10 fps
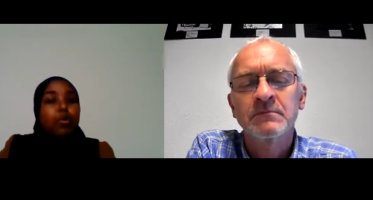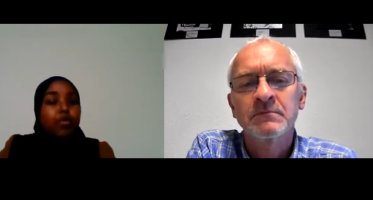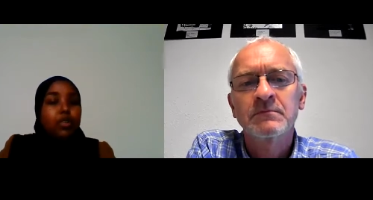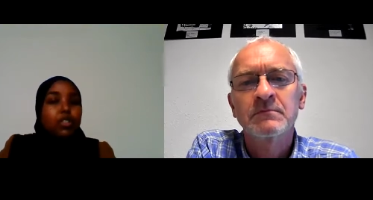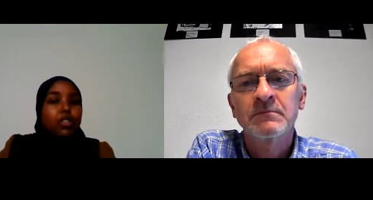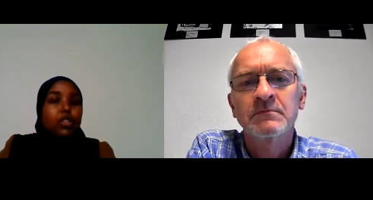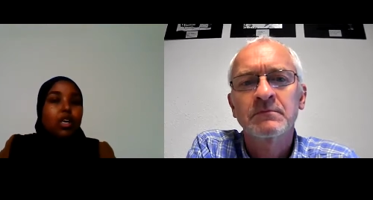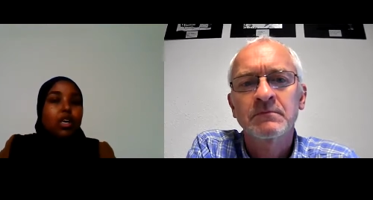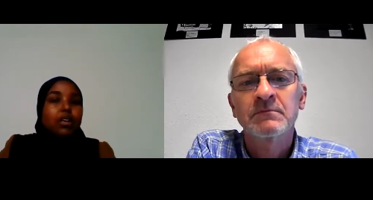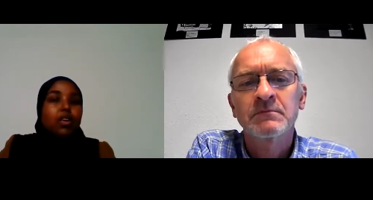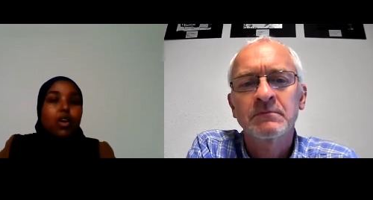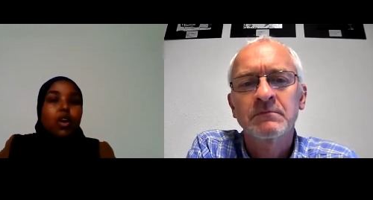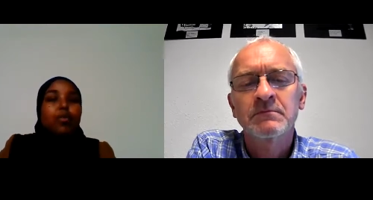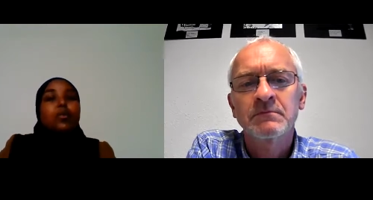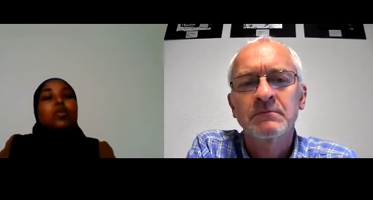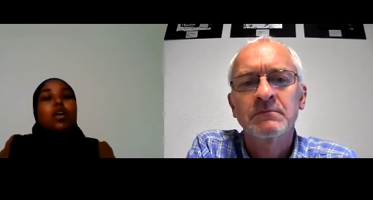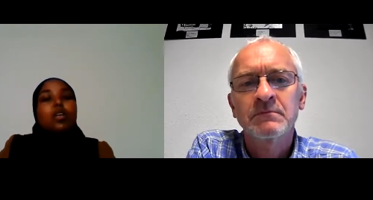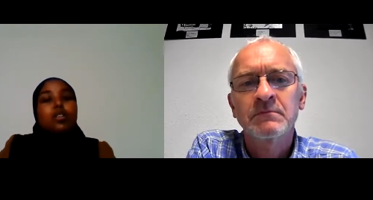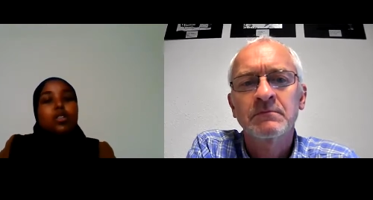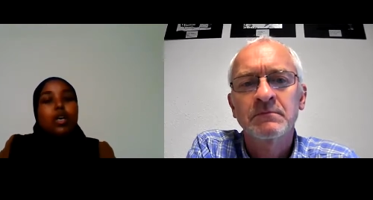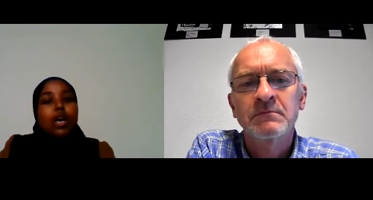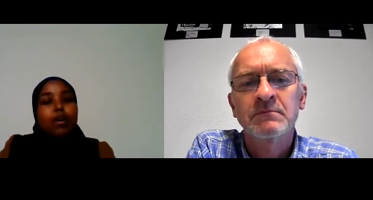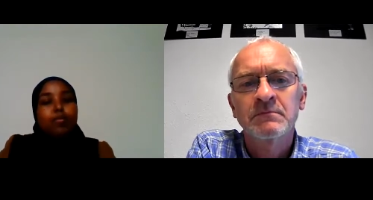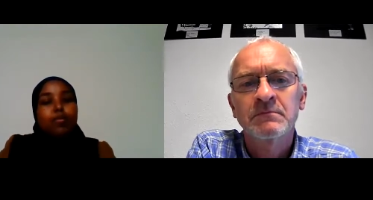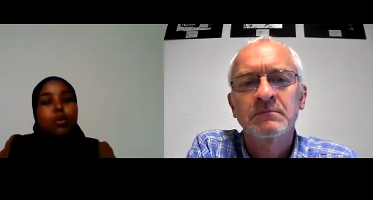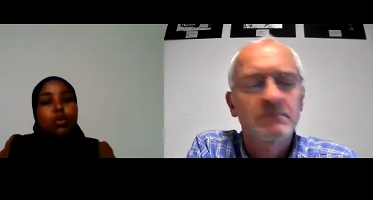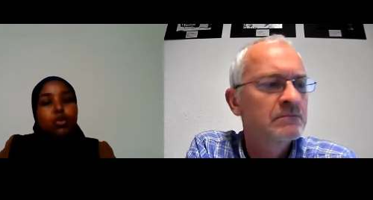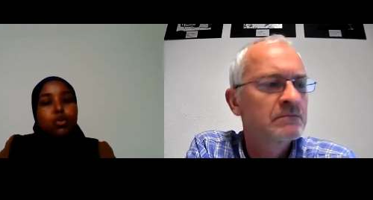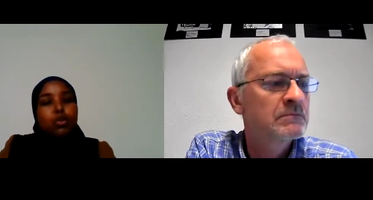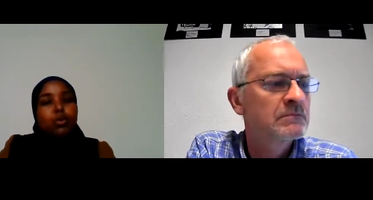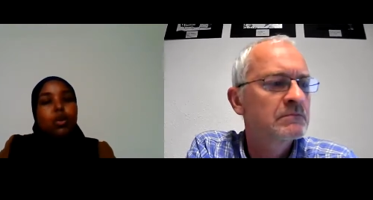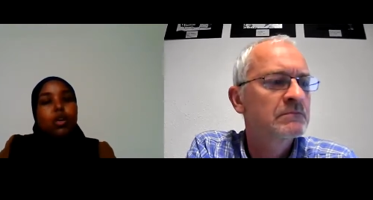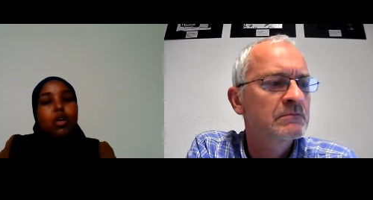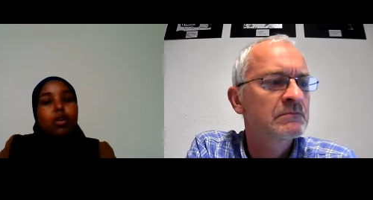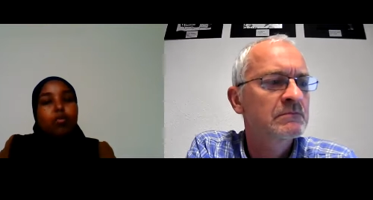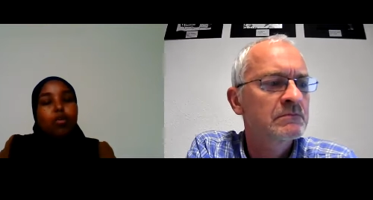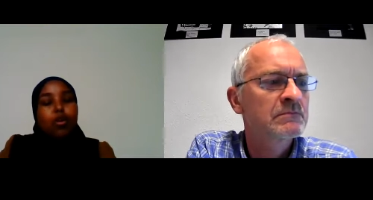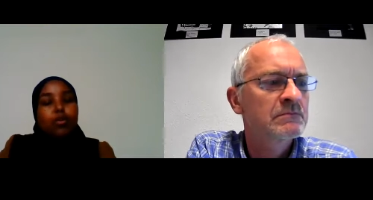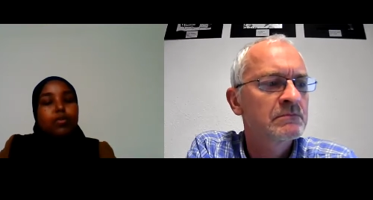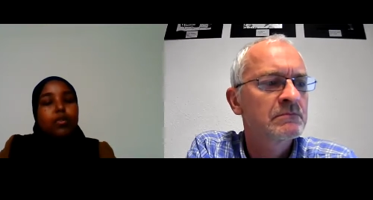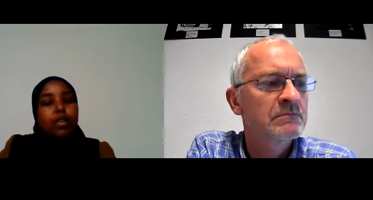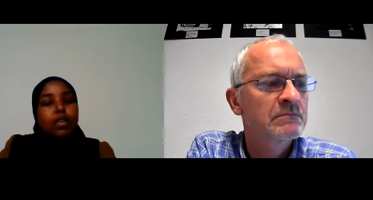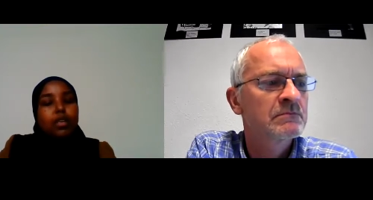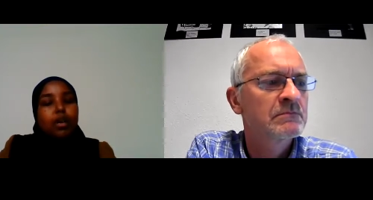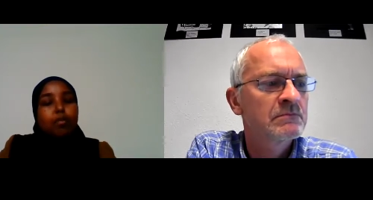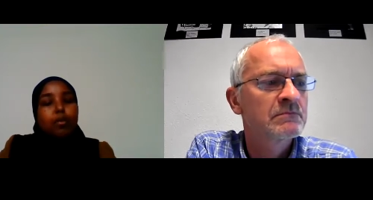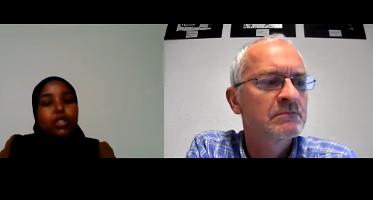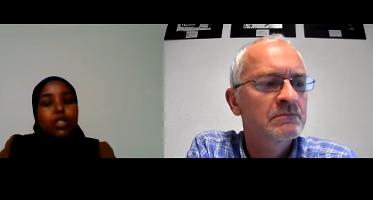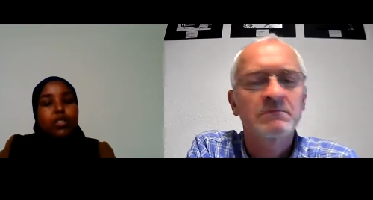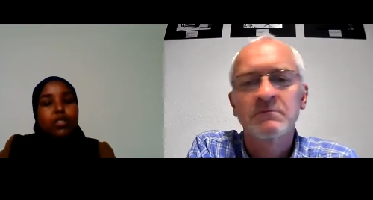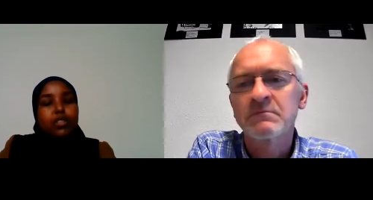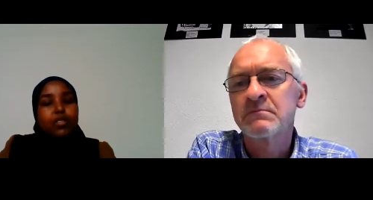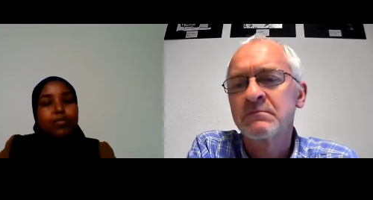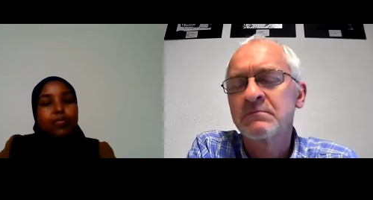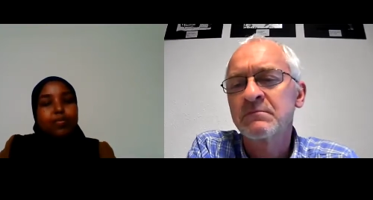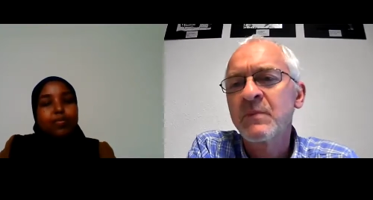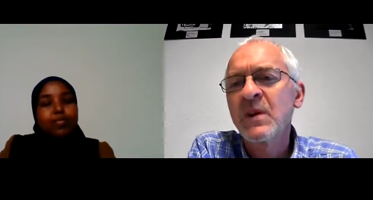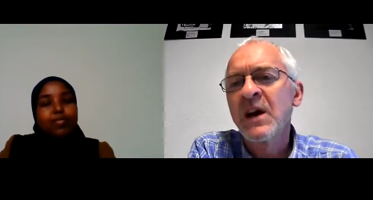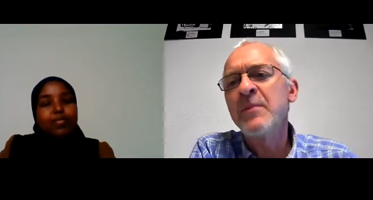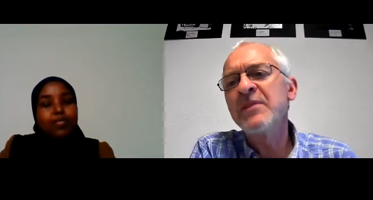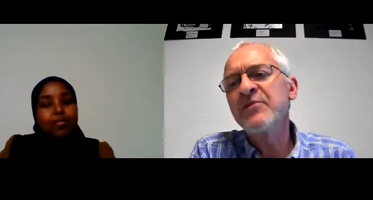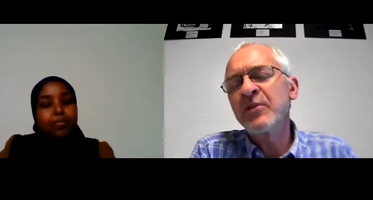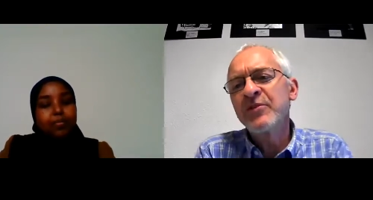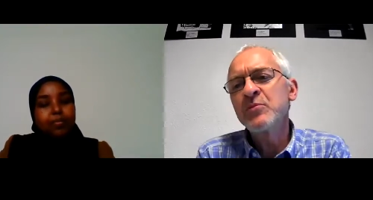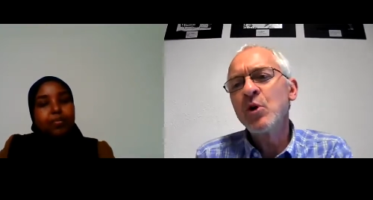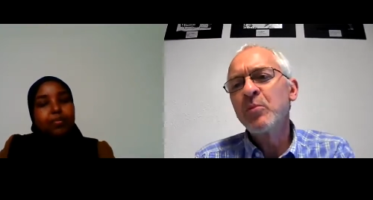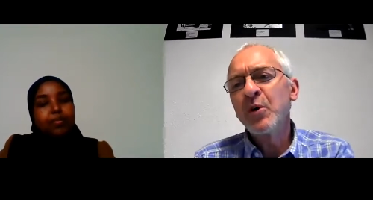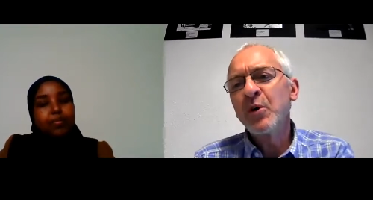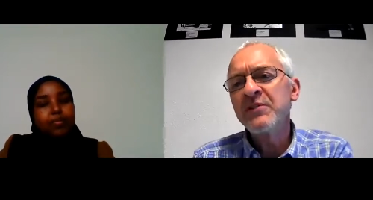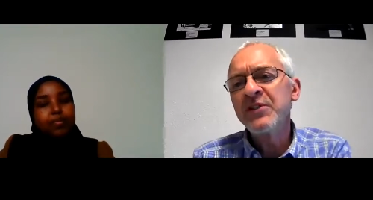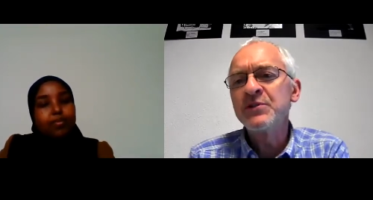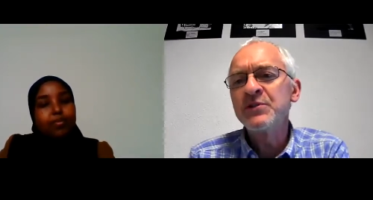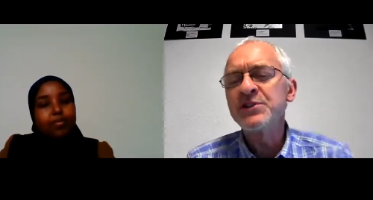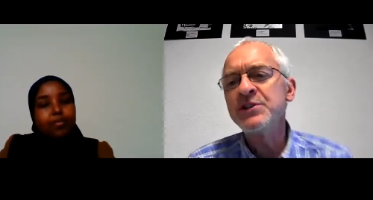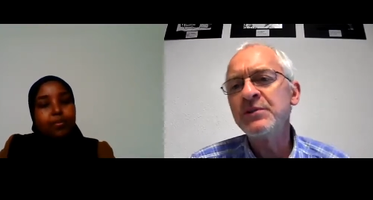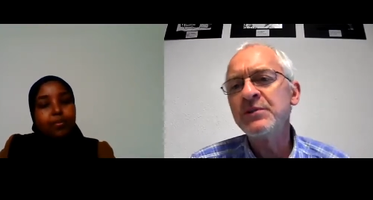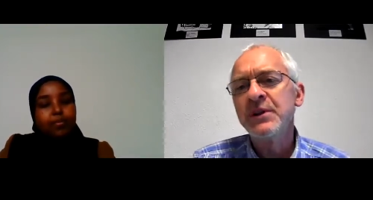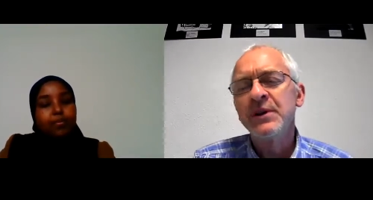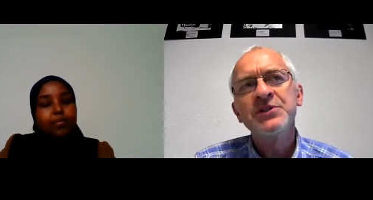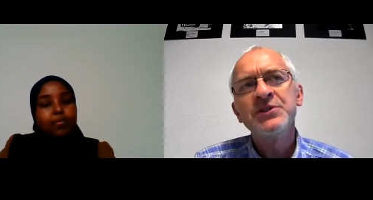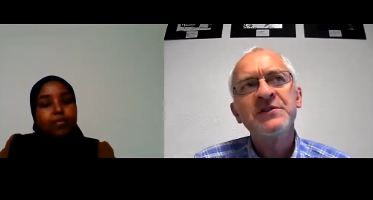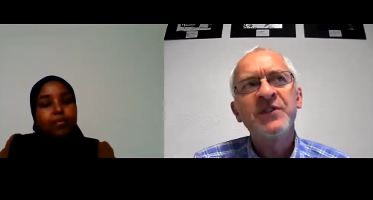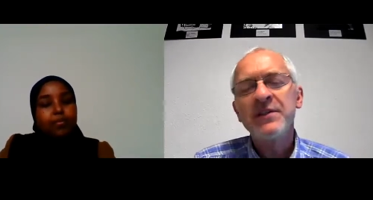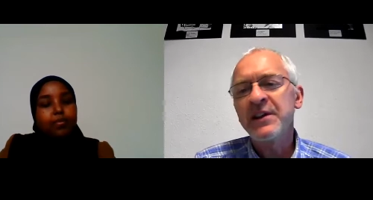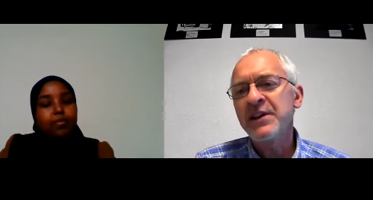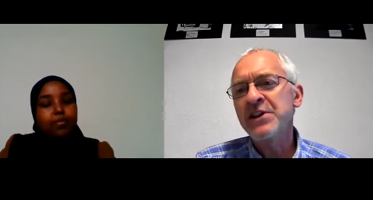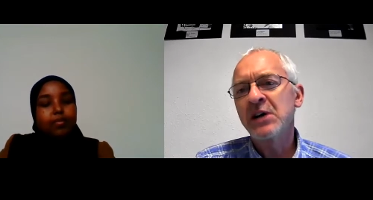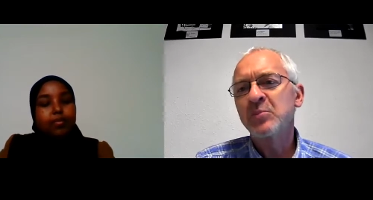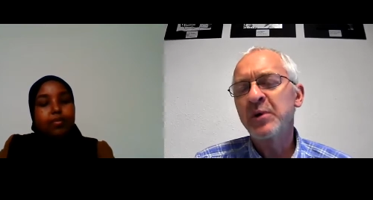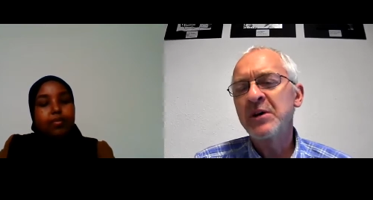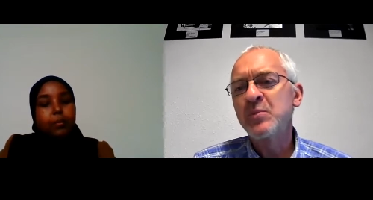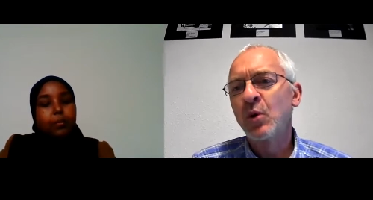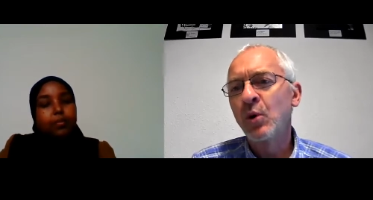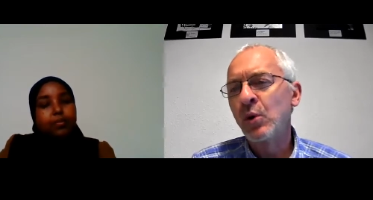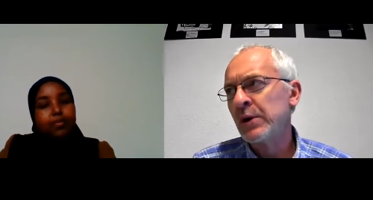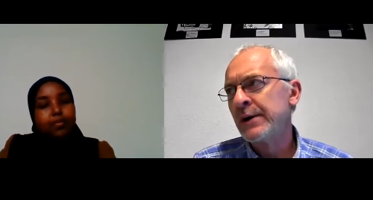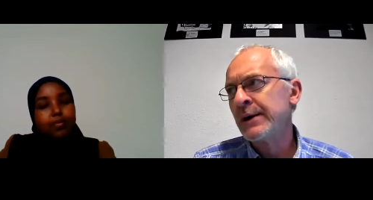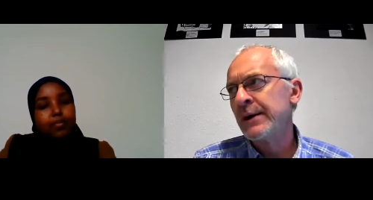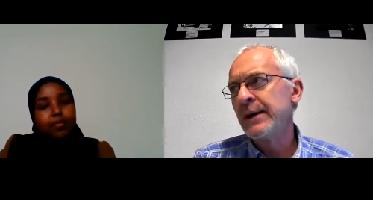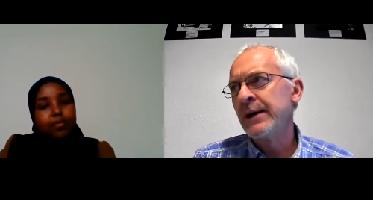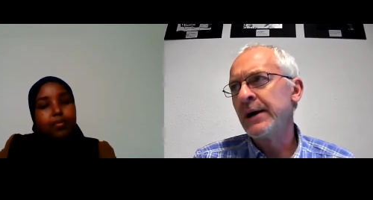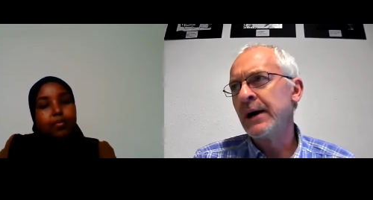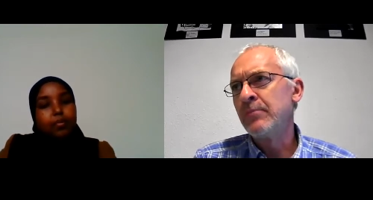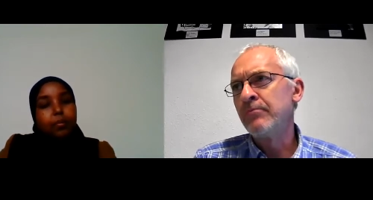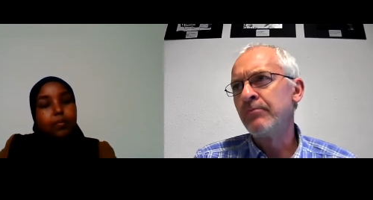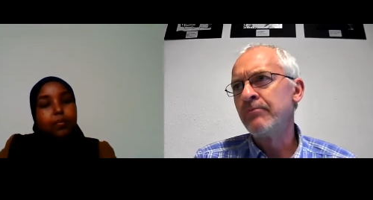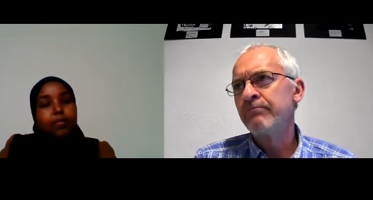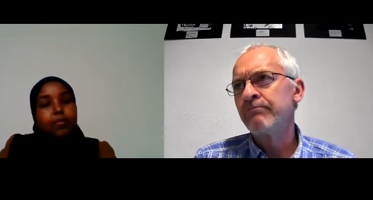Speaker 1: privilege and an honor, honor to have those two involved in our project.
Speaker 2: I mean, from, from your point of view, did you, find that the young people um,